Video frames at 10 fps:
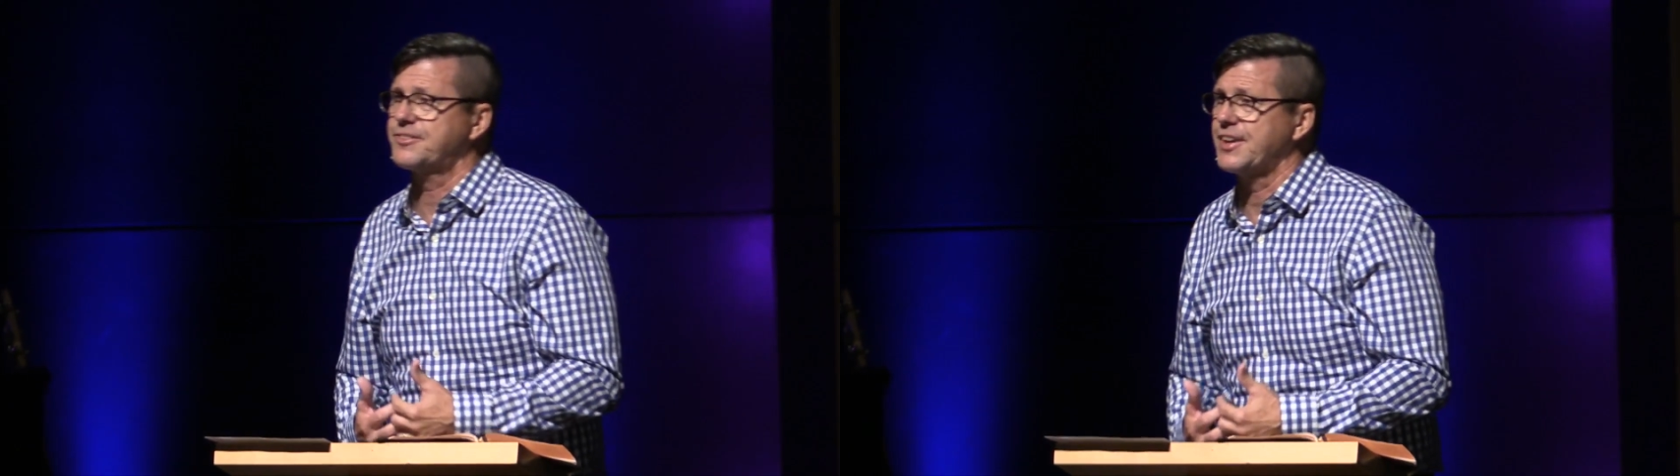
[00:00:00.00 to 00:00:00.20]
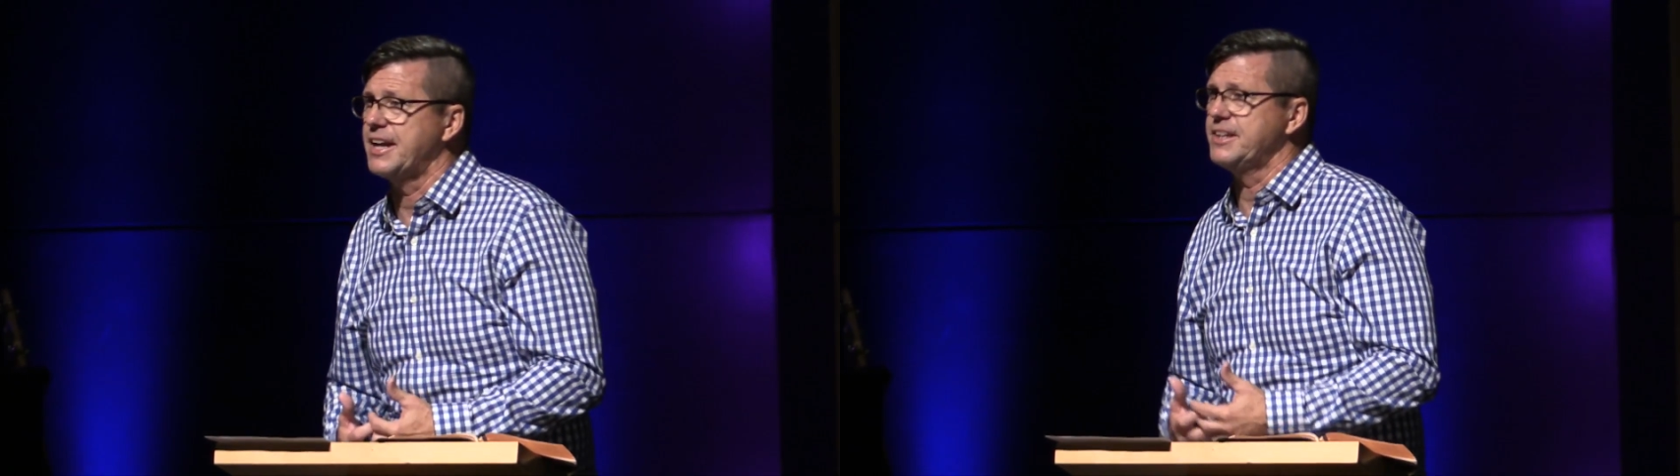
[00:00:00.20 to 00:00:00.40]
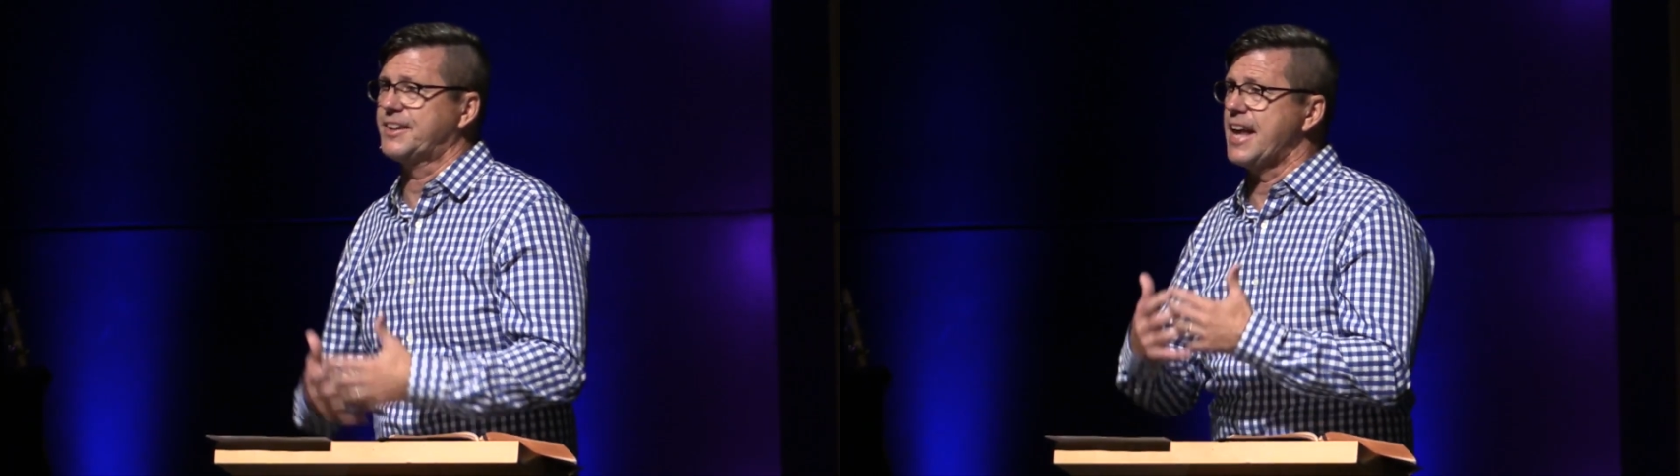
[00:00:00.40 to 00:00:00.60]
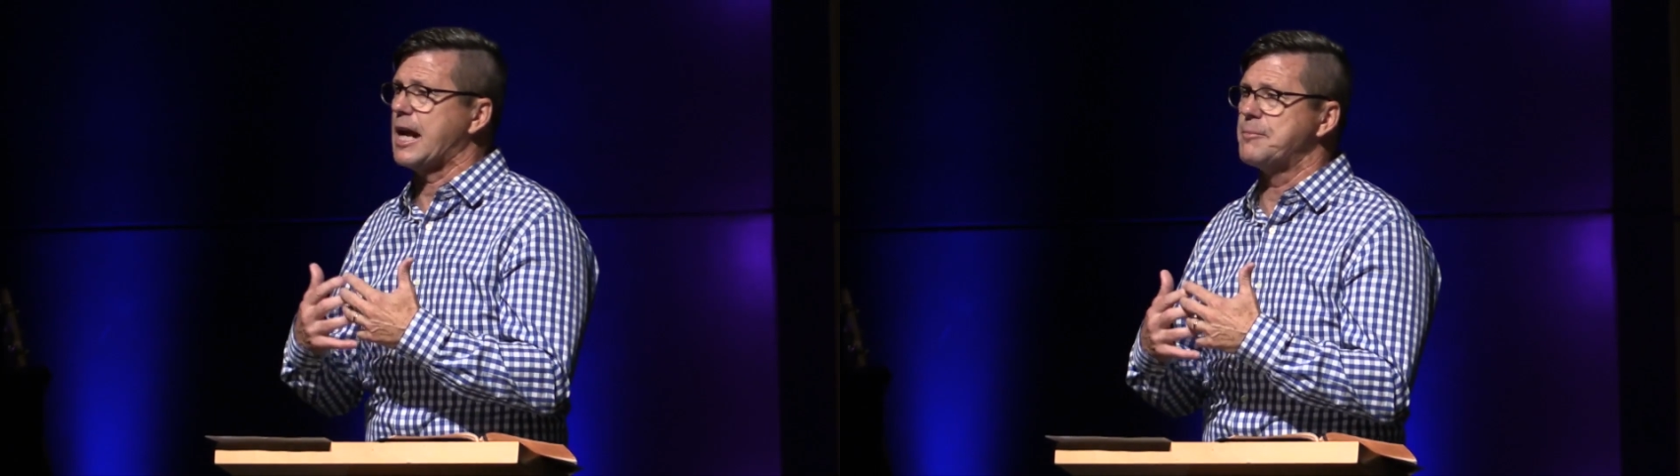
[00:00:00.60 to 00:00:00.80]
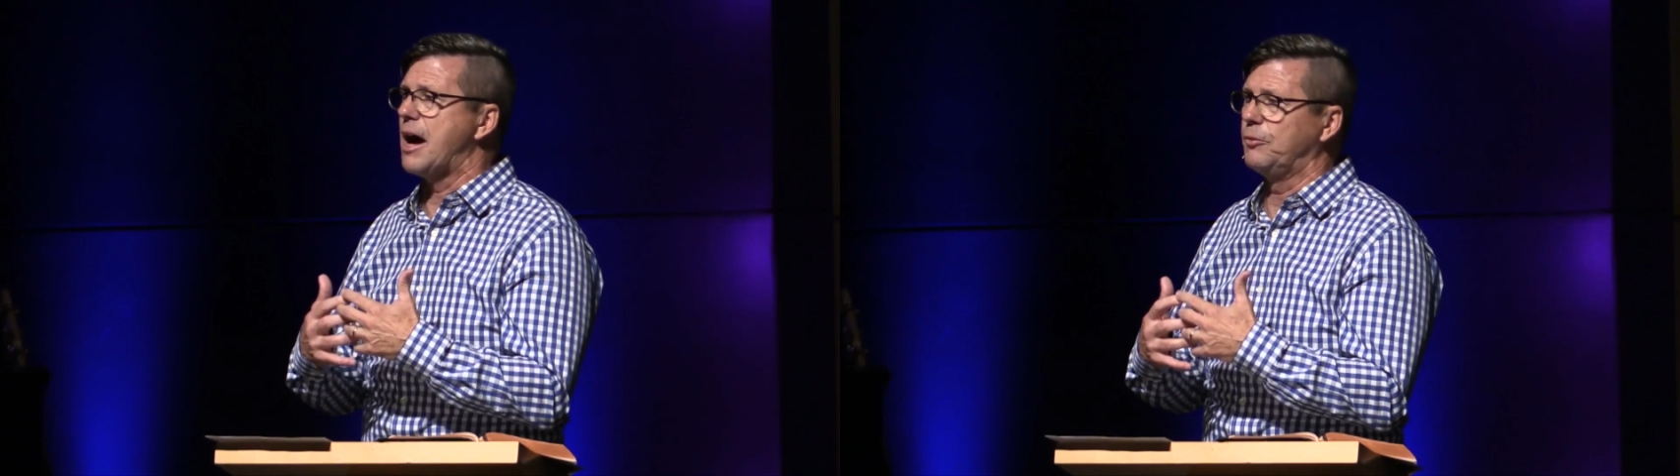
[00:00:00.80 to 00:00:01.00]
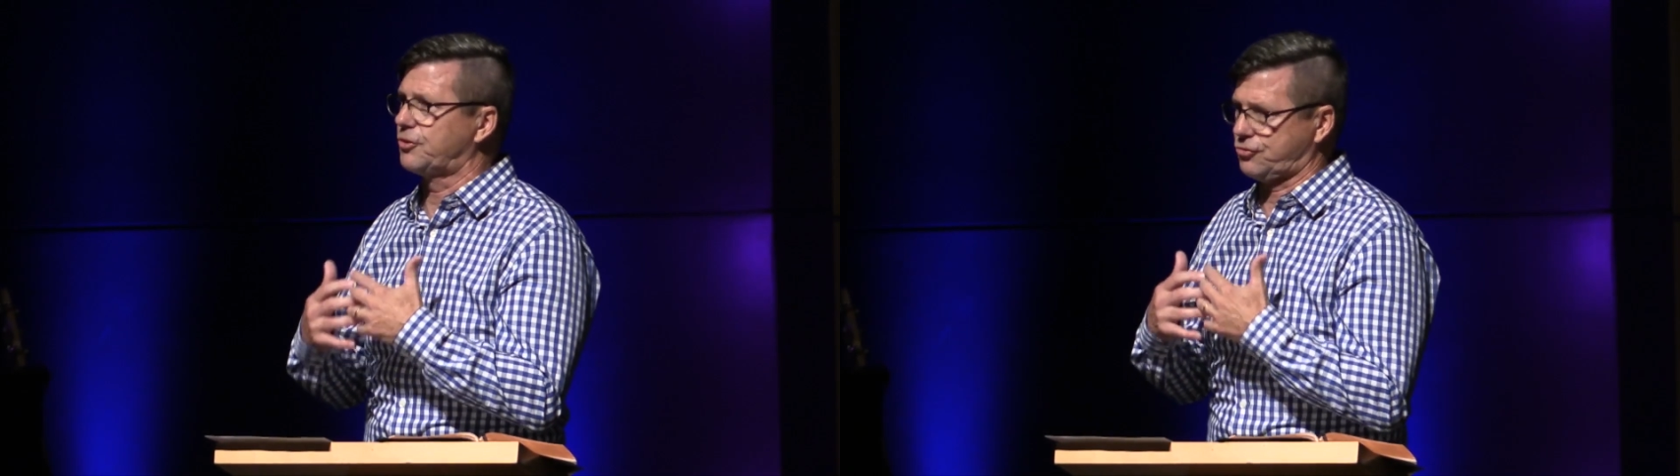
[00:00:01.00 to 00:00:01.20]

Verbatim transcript: Satan, you take them on with